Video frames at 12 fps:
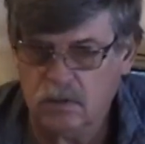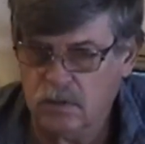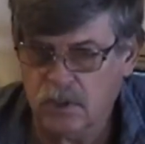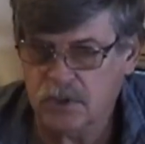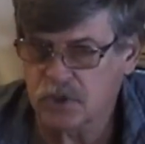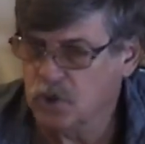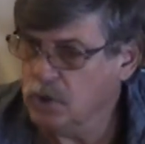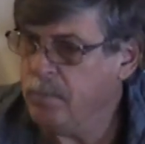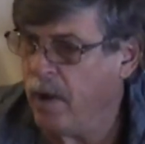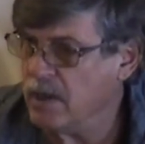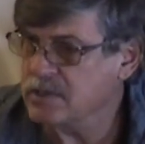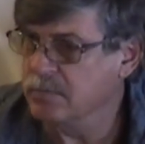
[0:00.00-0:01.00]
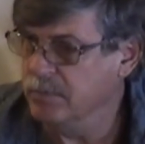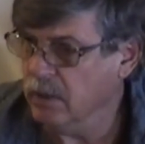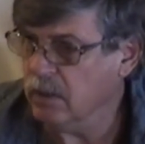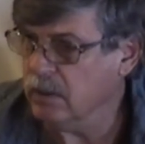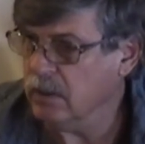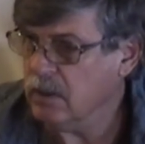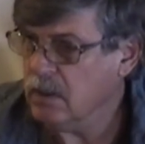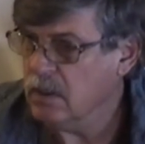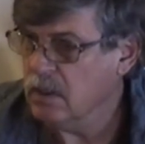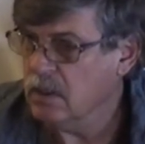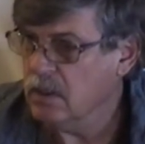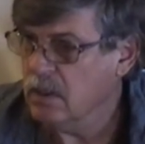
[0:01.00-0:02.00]
it's a good possibility,
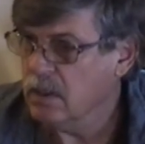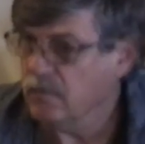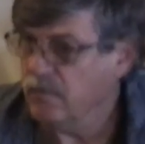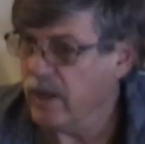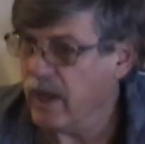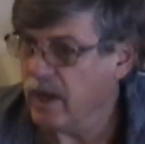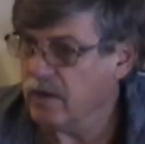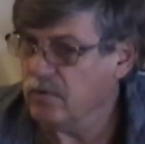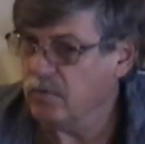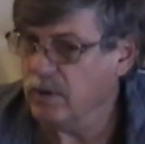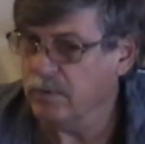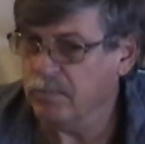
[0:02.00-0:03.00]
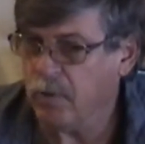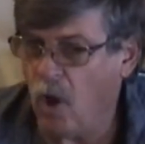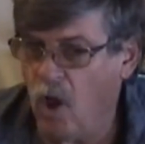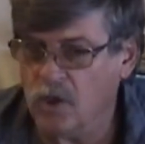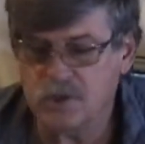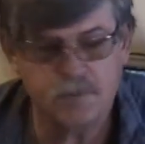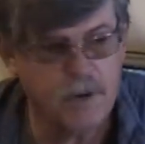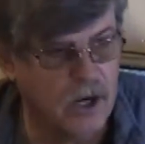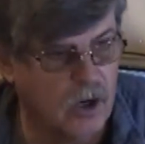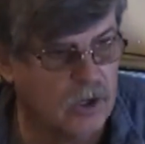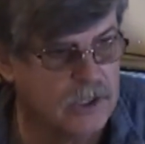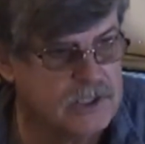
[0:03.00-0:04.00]
that when Paul's
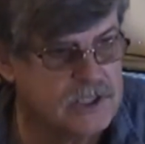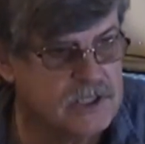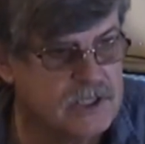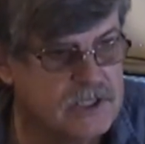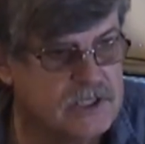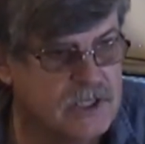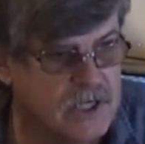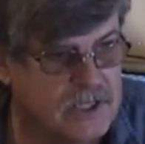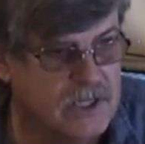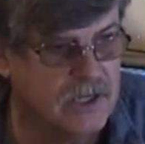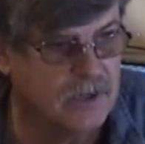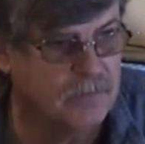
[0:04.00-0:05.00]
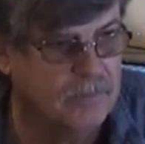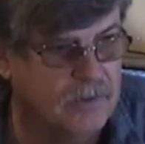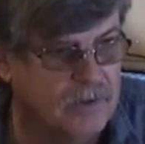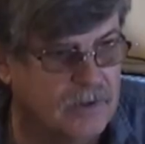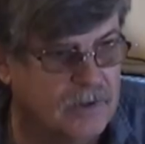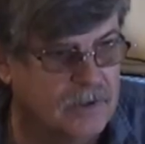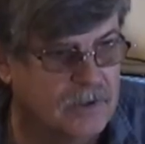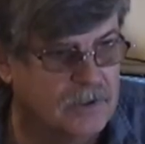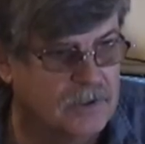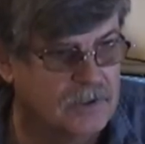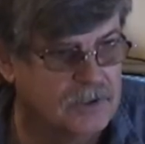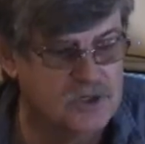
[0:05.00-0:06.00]
parents sent him
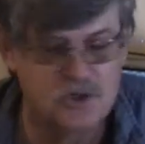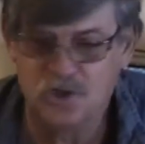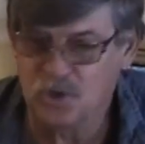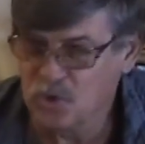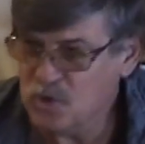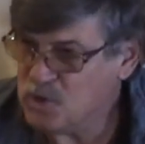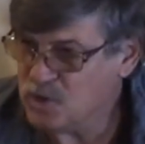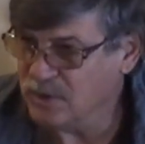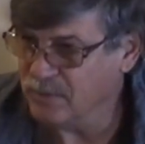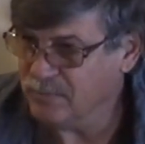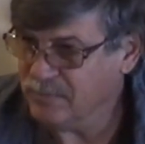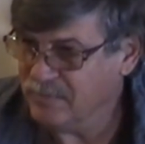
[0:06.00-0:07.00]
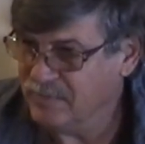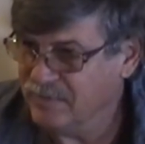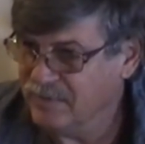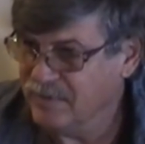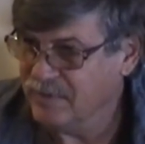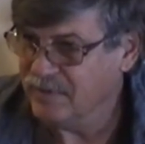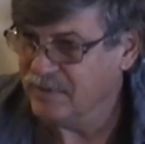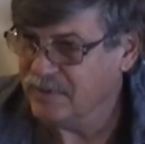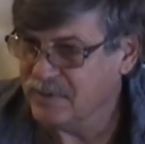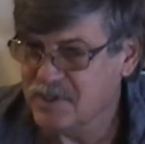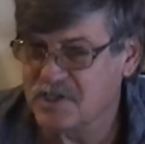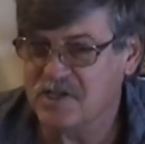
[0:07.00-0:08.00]
to Jerusalem
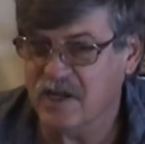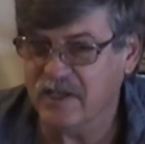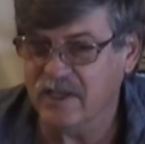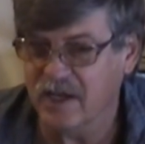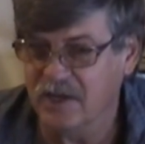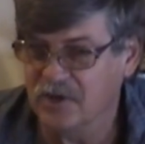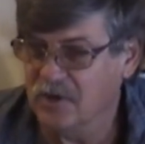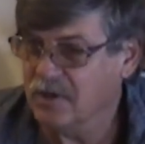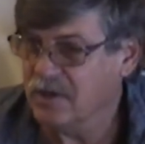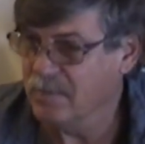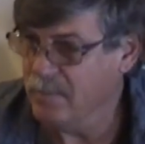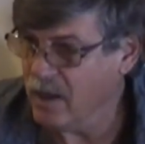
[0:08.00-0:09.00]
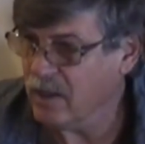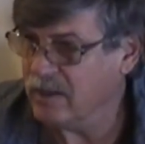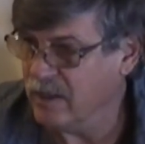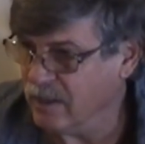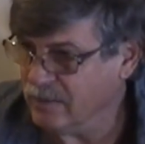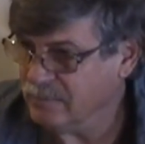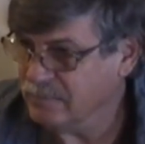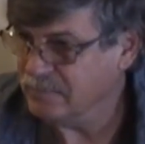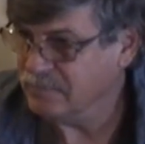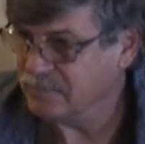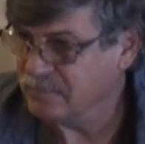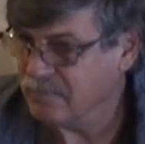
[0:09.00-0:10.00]
to study under Gamaliel,
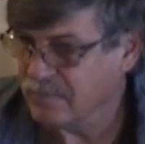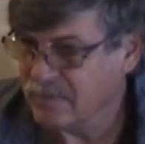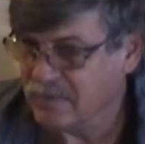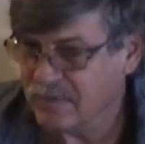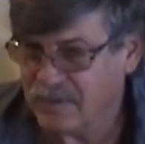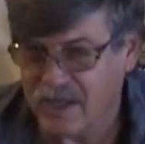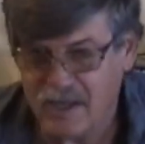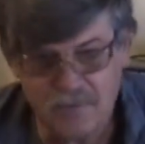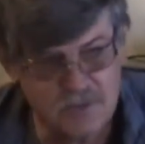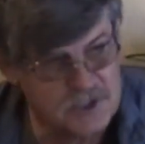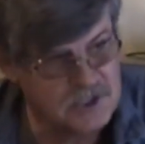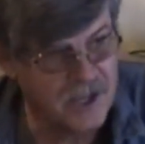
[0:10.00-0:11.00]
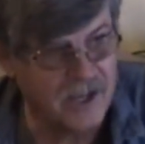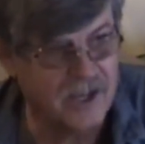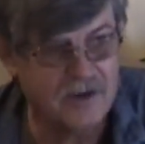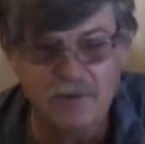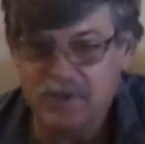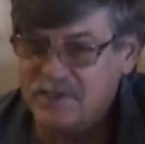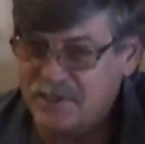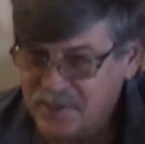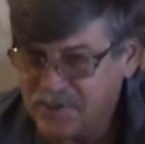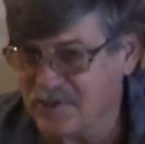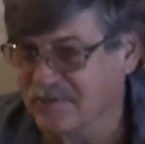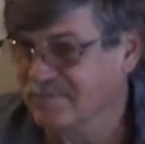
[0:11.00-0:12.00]
that he was staying with his sister.